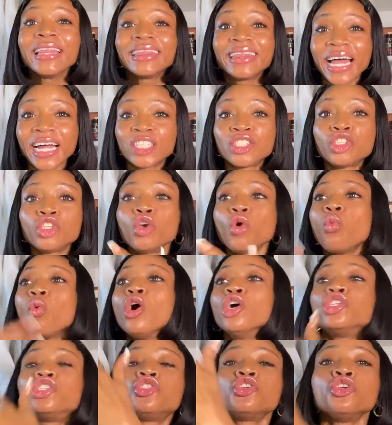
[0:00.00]
that you
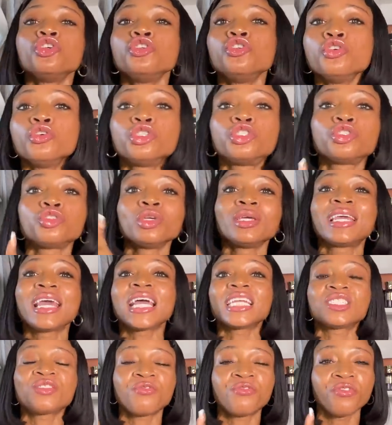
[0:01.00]
want to use to
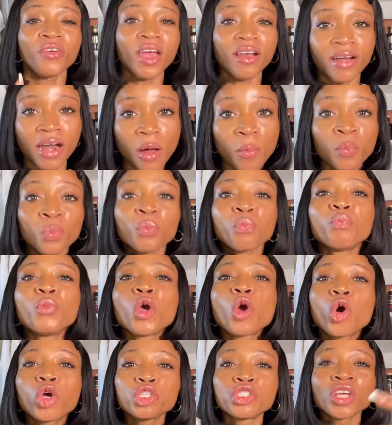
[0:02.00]
get fairer
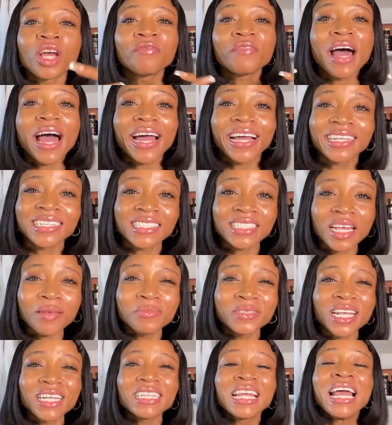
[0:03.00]
because you have
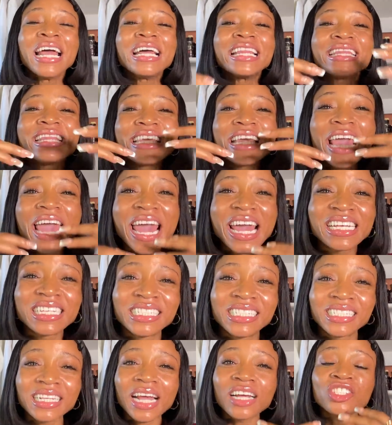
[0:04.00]
accepted the
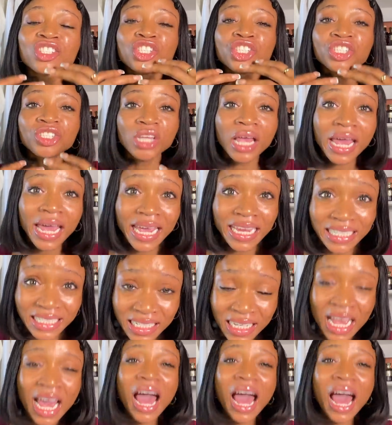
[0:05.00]
exact shade